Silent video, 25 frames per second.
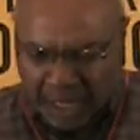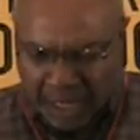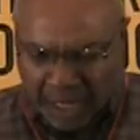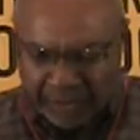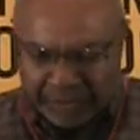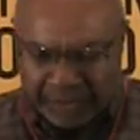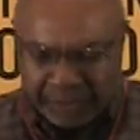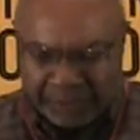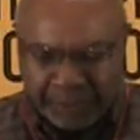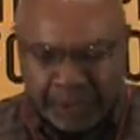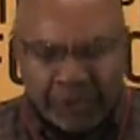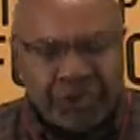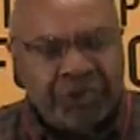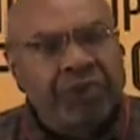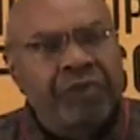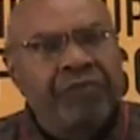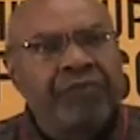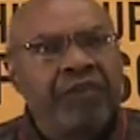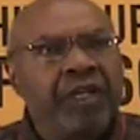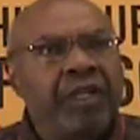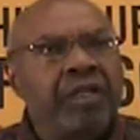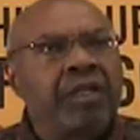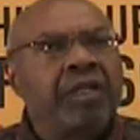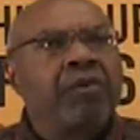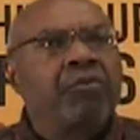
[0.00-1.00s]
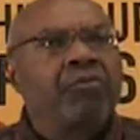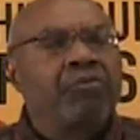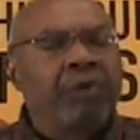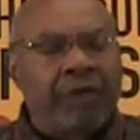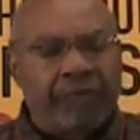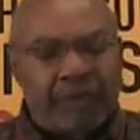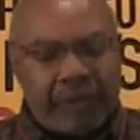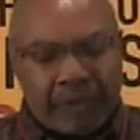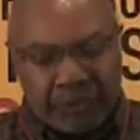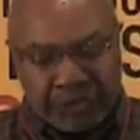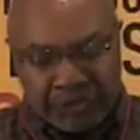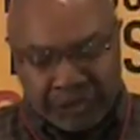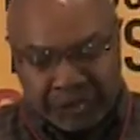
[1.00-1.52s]
of the Bolshevik
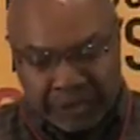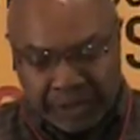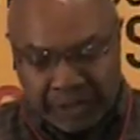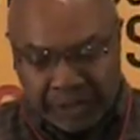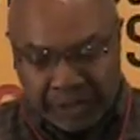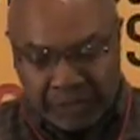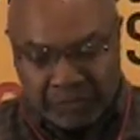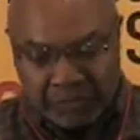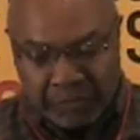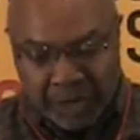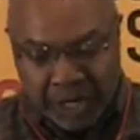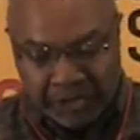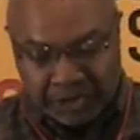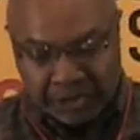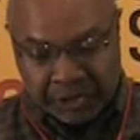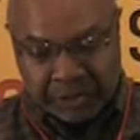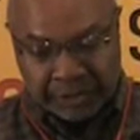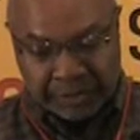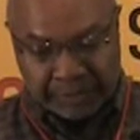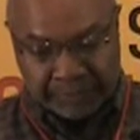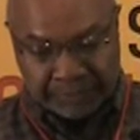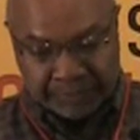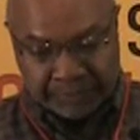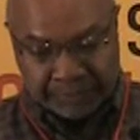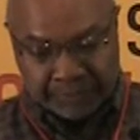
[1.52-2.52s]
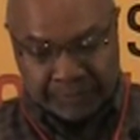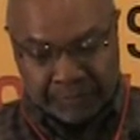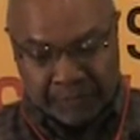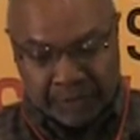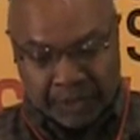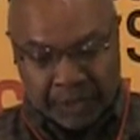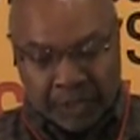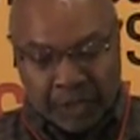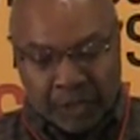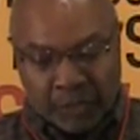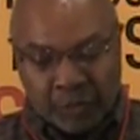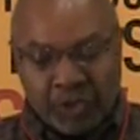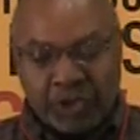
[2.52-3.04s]
Revolution in Russia,
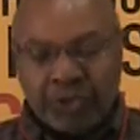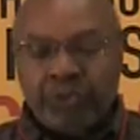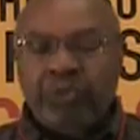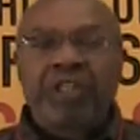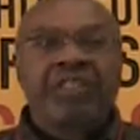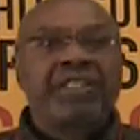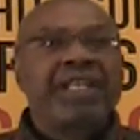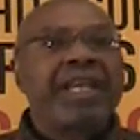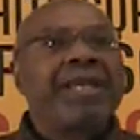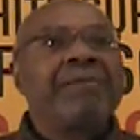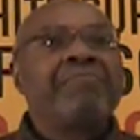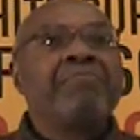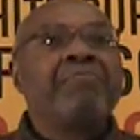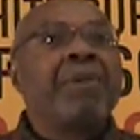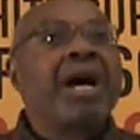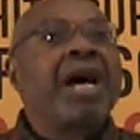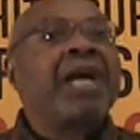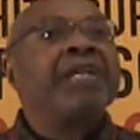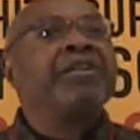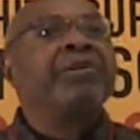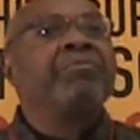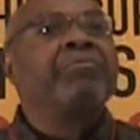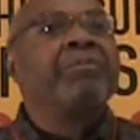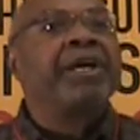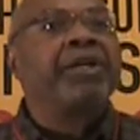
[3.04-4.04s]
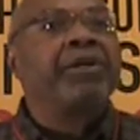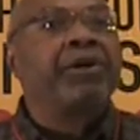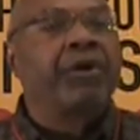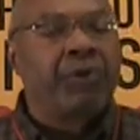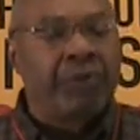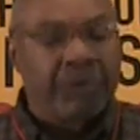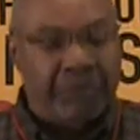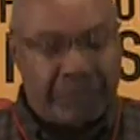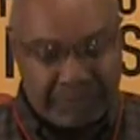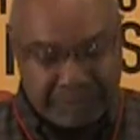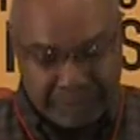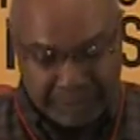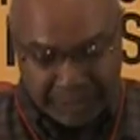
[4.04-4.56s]
which was a
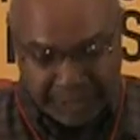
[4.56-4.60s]
monumental,